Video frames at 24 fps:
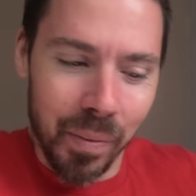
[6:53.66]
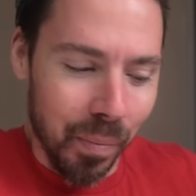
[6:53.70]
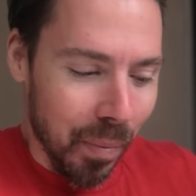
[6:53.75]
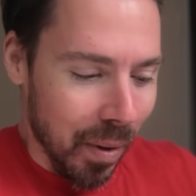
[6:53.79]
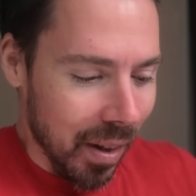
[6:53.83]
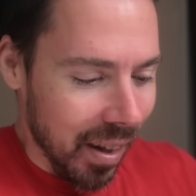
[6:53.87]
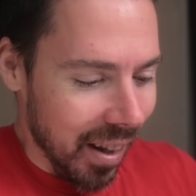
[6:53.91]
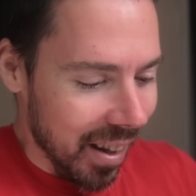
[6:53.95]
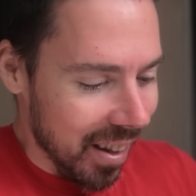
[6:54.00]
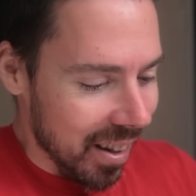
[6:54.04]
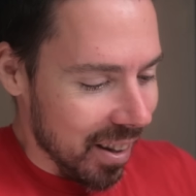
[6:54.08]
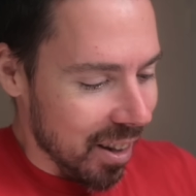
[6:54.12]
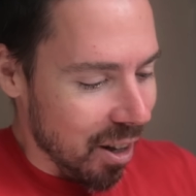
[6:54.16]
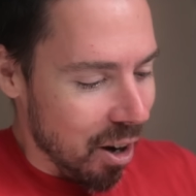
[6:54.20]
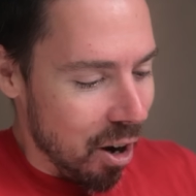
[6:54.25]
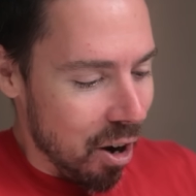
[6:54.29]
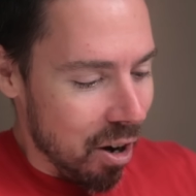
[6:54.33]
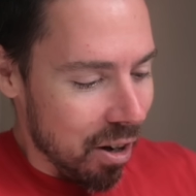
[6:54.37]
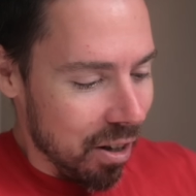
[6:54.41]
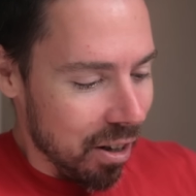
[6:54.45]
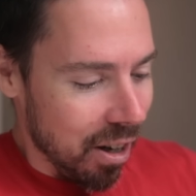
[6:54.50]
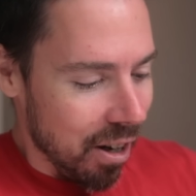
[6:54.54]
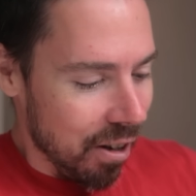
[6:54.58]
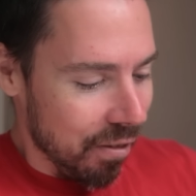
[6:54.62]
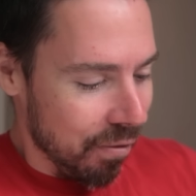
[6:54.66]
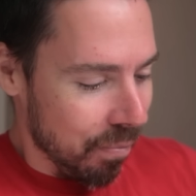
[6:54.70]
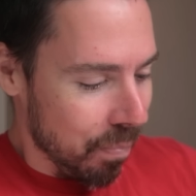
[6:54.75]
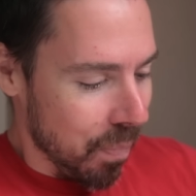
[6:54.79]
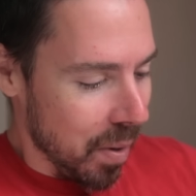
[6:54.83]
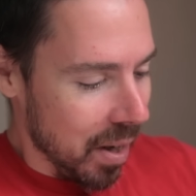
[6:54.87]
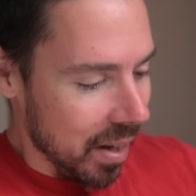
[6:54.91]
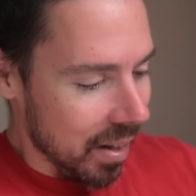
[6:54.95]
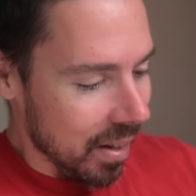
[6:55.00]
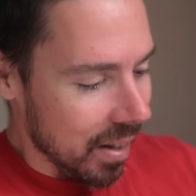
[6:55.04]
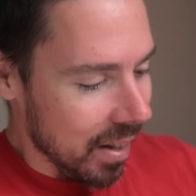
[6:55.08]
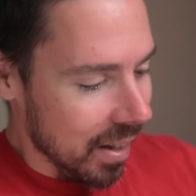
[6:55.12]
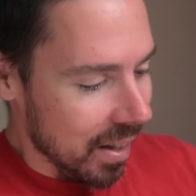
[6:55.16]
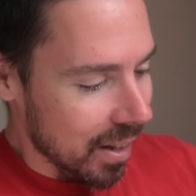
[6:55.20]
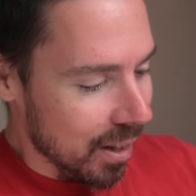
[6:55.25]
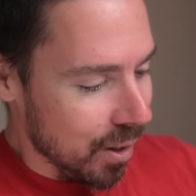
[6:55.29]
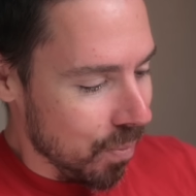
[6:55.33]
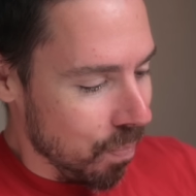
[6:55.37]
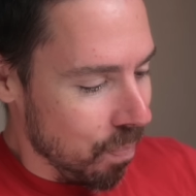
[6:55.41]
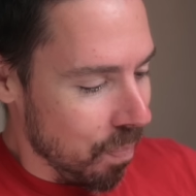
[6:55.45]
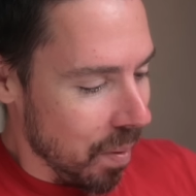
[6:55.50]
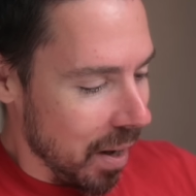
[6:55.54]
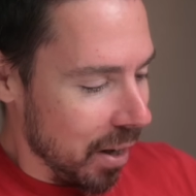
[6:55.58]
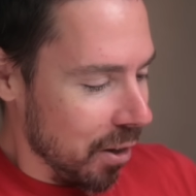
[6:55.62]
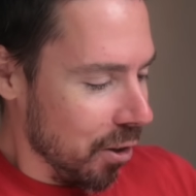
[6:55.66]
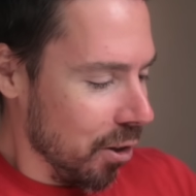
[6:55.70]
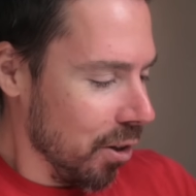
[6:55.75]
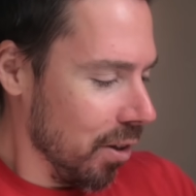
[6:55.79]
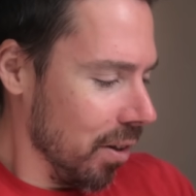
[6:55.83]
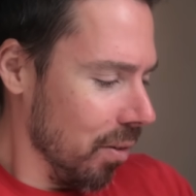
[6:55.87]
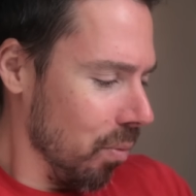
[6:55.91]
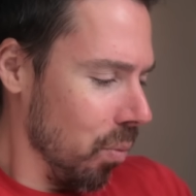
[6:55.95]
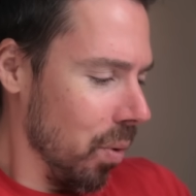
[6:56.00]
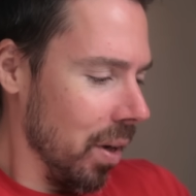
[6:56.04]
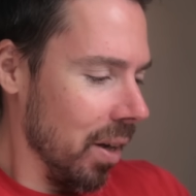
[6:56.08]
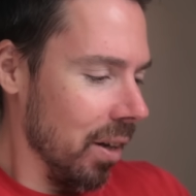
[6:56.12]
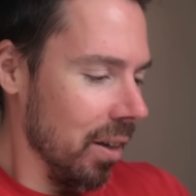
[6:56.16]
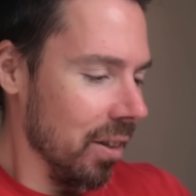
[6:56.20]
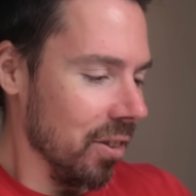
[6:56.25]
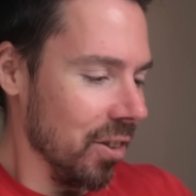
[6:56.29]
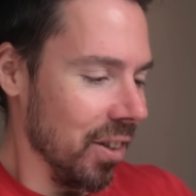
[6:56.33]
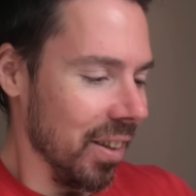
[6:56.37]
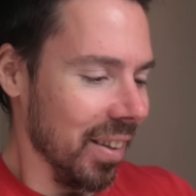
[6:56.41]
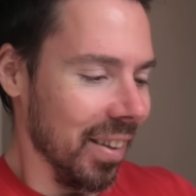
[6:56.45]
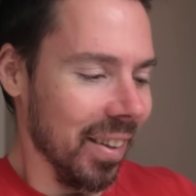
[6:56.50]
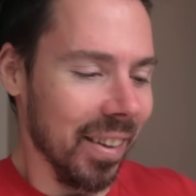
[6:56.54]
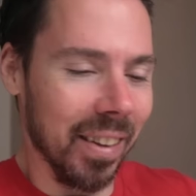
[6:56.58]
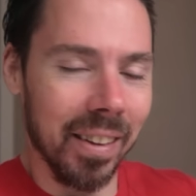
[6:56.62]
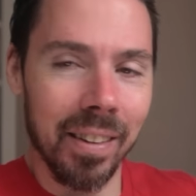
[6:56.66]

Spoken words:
but like the on-off button is better. Where is it?